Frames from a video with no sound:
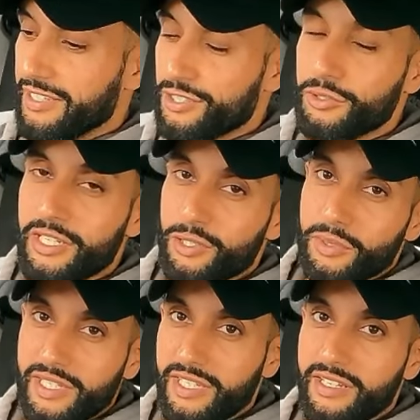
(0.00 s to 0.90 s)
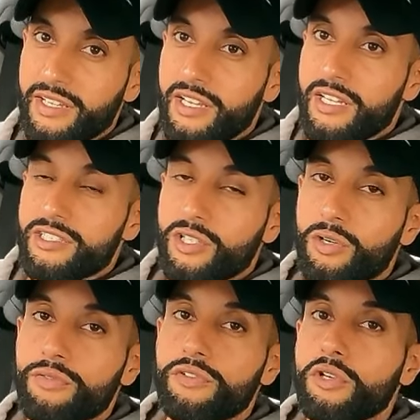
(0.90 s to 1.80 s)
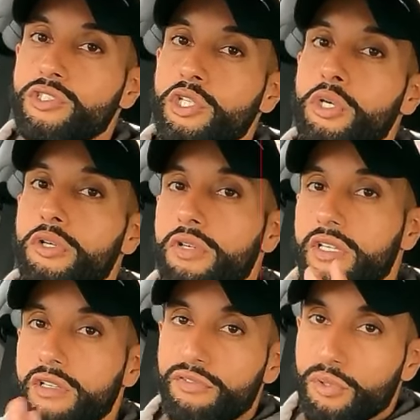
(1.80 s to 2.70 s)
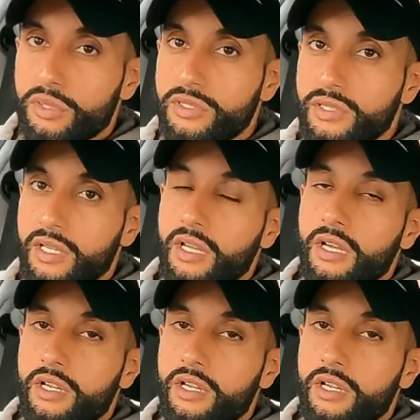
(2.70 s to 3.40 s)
straight away. So for those of you who are regular viewers,